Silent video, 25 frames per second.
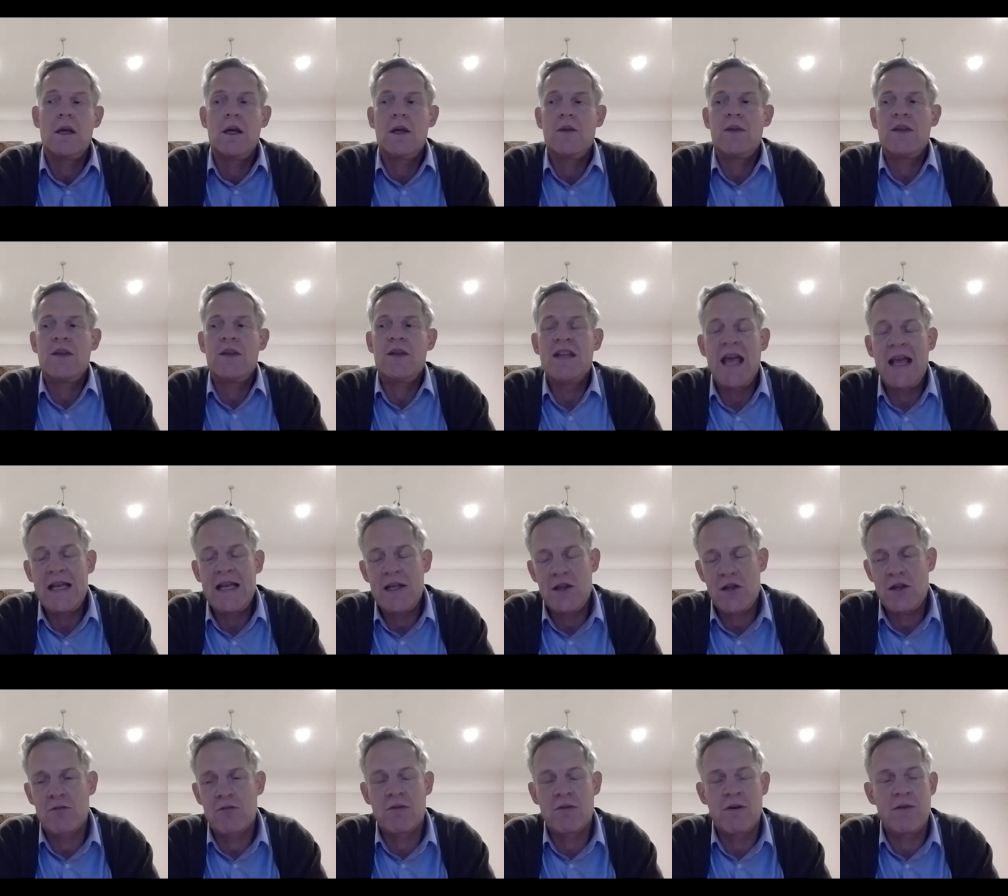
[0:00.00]
the
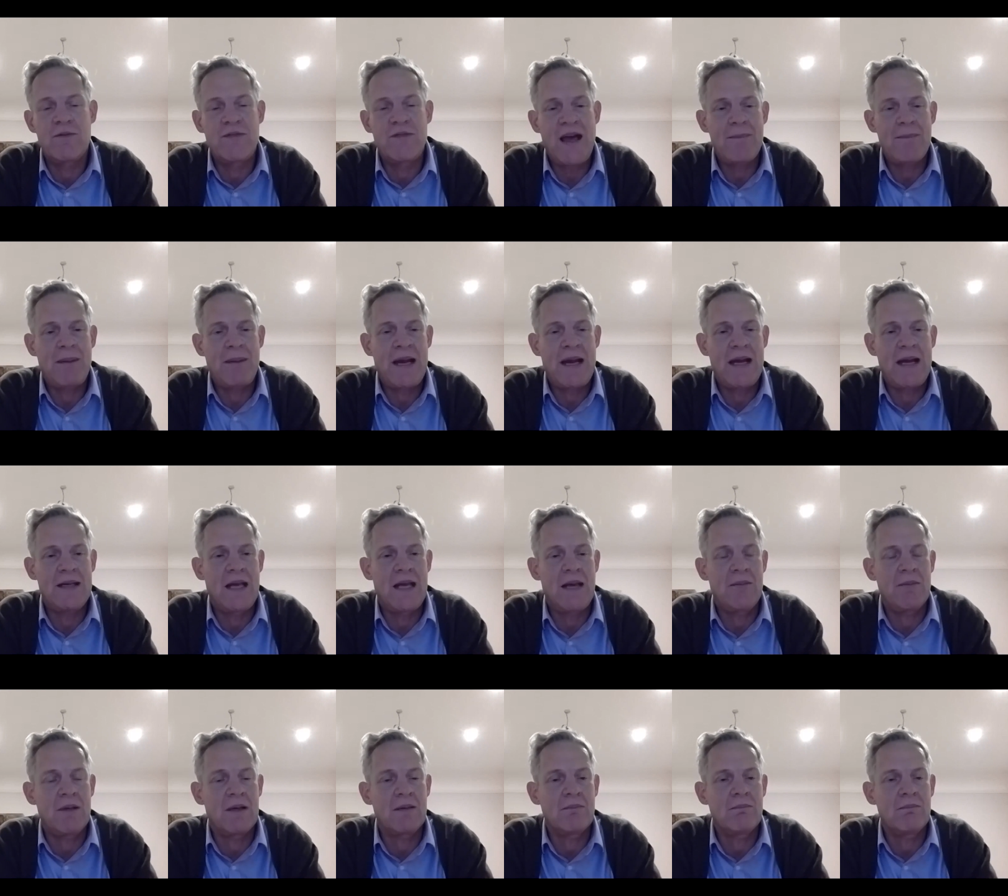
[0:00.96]
nature of that
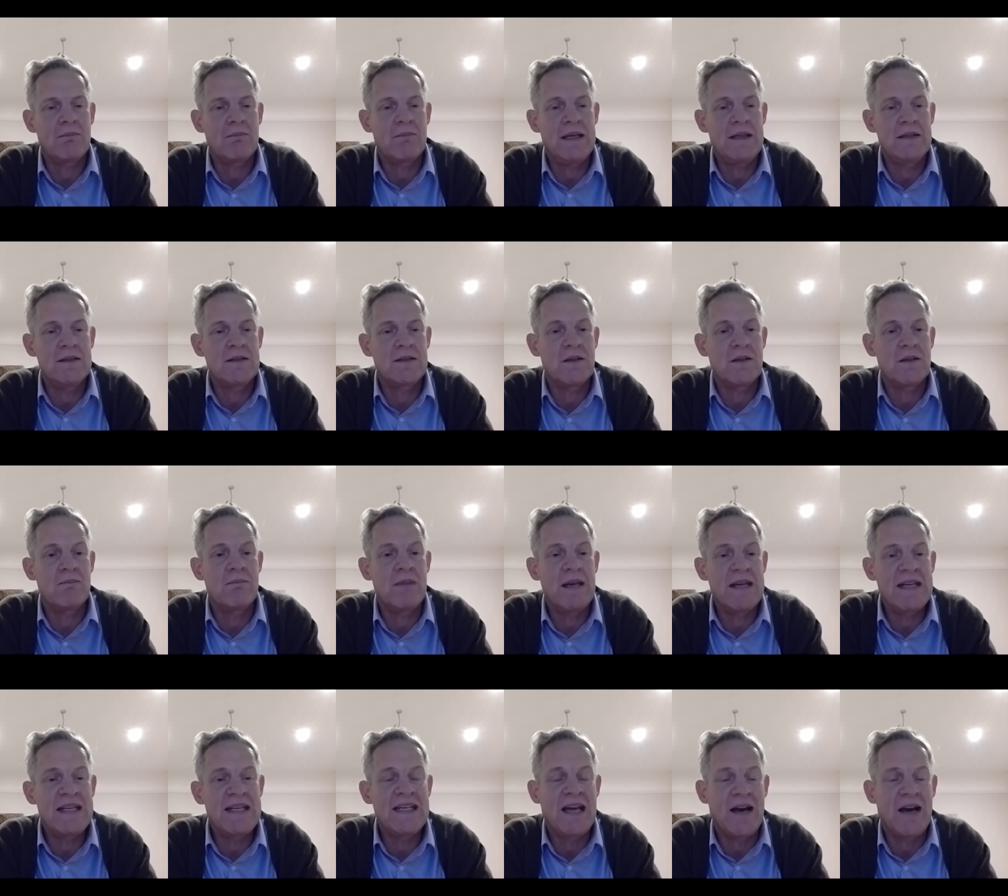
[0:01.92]
pandemic means that
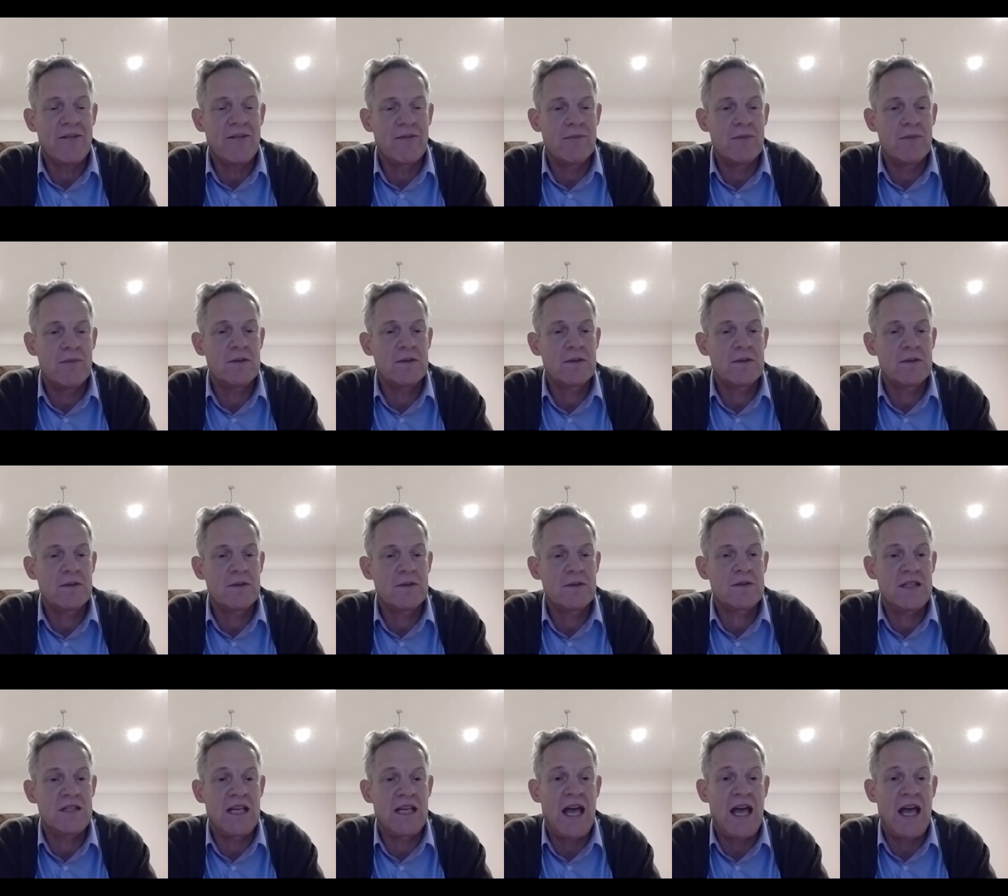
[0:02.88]
many governments
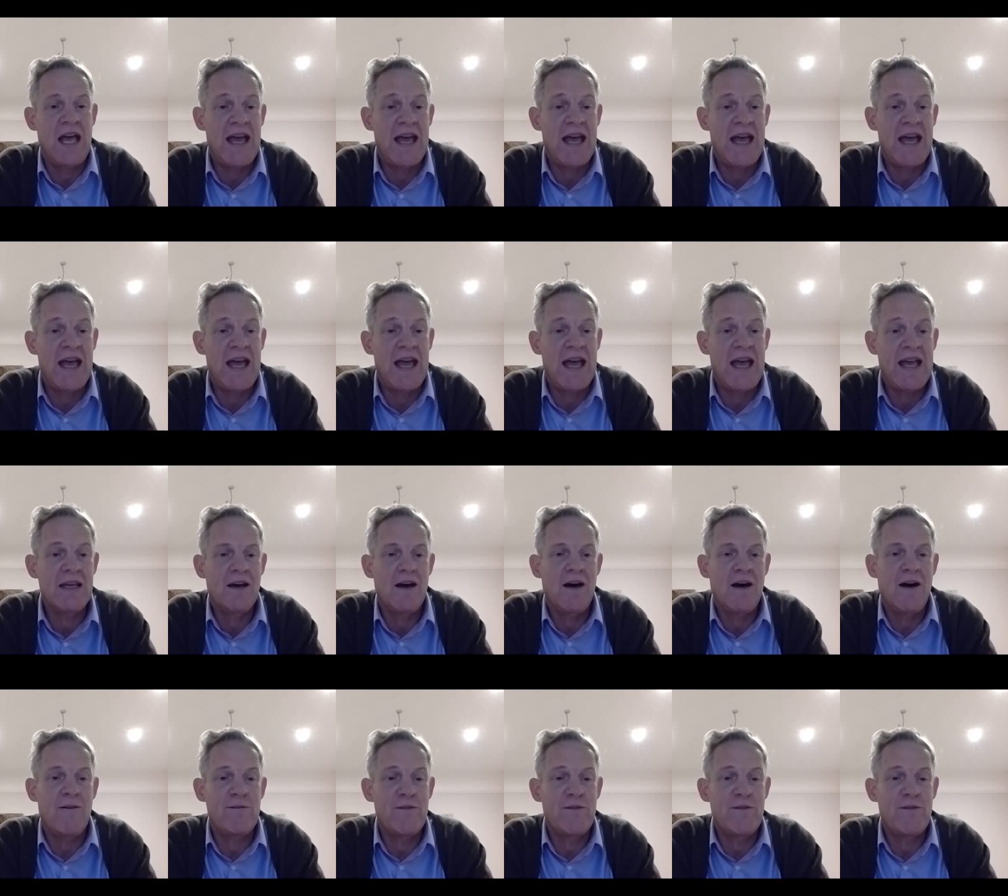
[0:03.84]
today